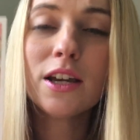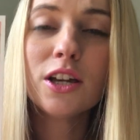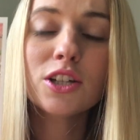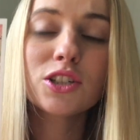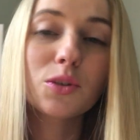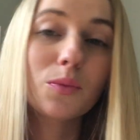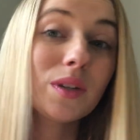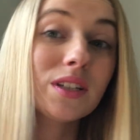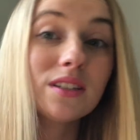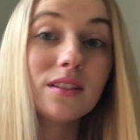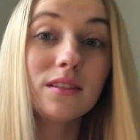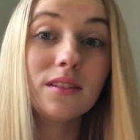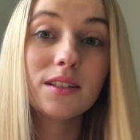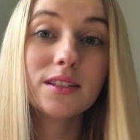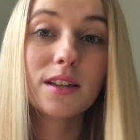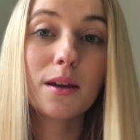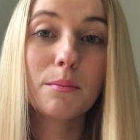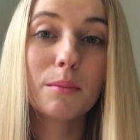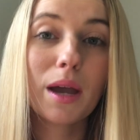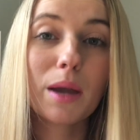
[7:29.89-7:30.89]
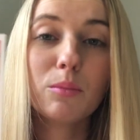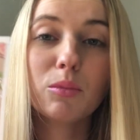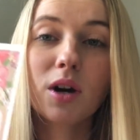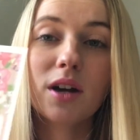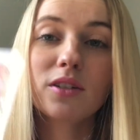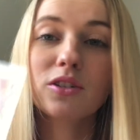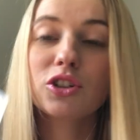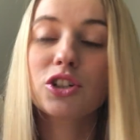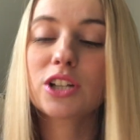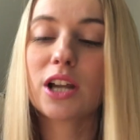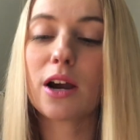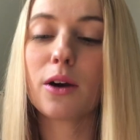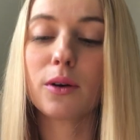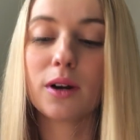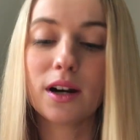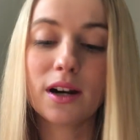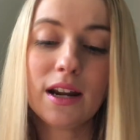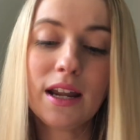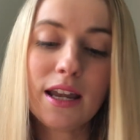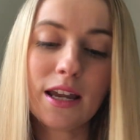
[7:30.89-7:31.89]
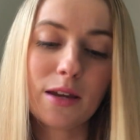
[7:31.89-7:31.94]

So we did this at my bridal shower.